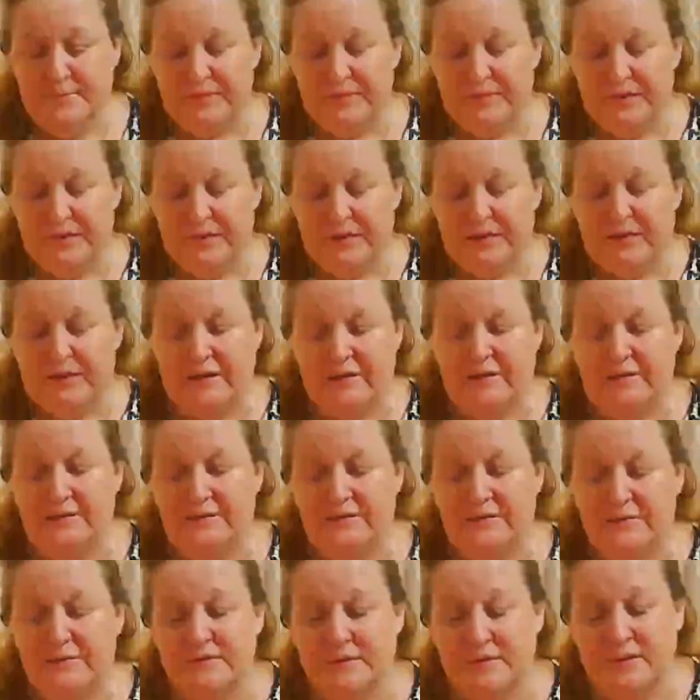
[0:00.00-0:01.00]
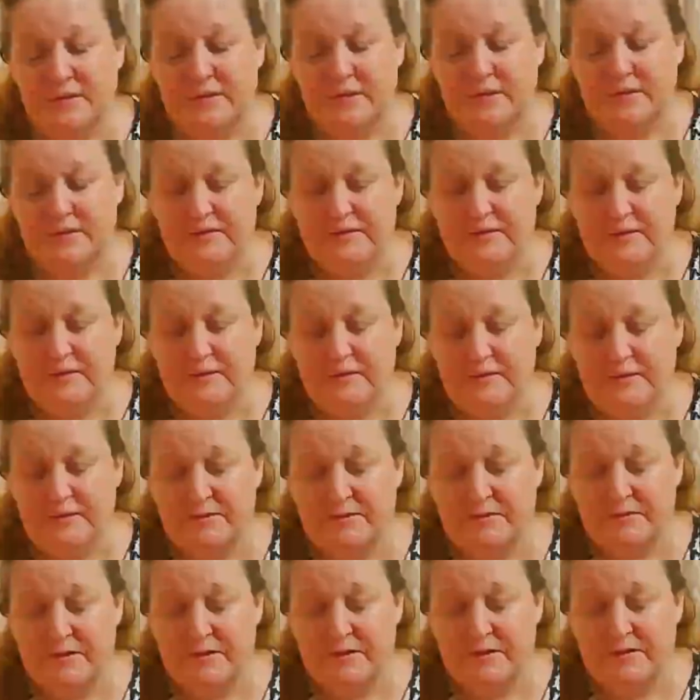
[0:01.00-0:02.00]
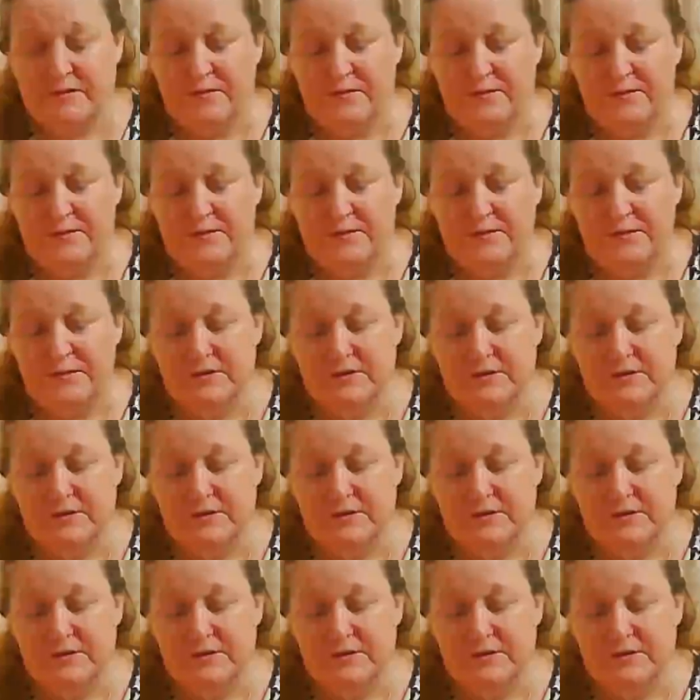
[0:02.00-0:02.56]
Okay, so let's take a look.